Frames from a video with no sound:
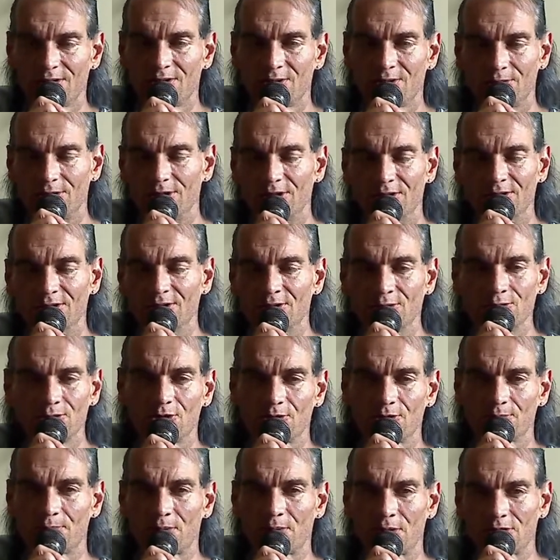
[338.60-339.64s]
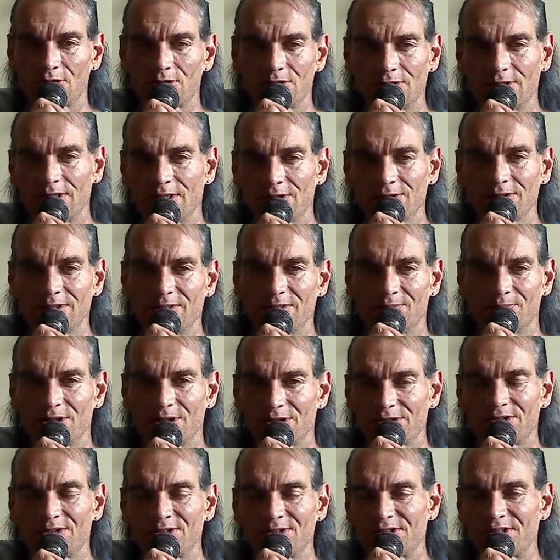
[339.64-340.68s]
where you lose your personality and
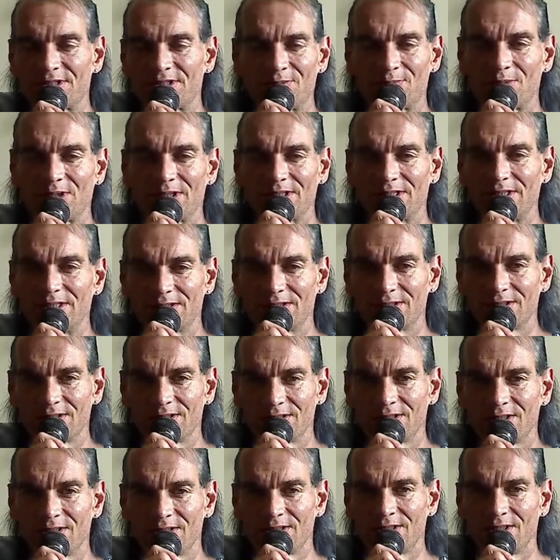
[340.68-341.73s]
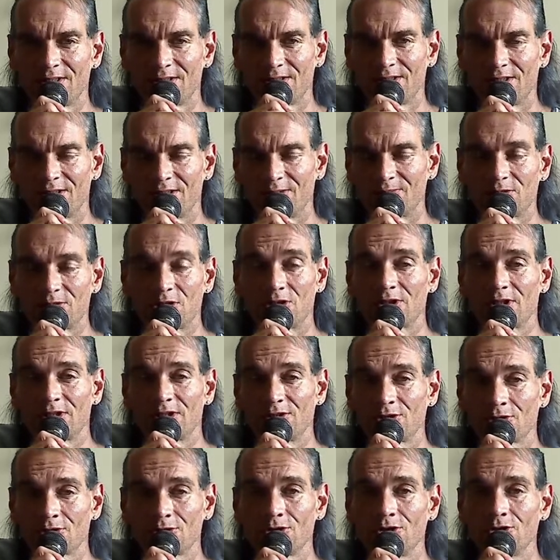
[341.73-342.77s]
must assimilate. I'm
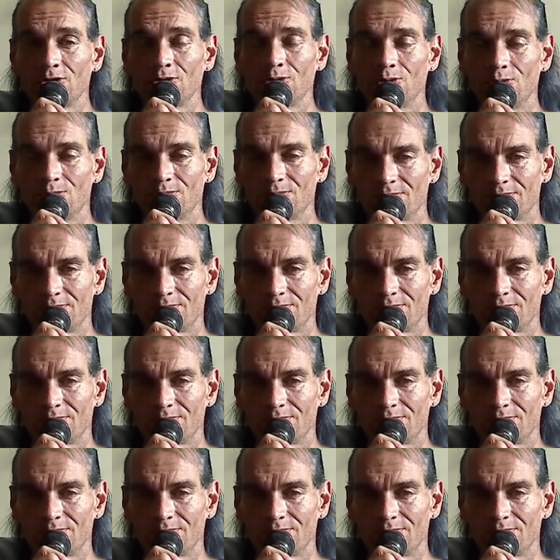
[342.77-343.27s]
talking you're you,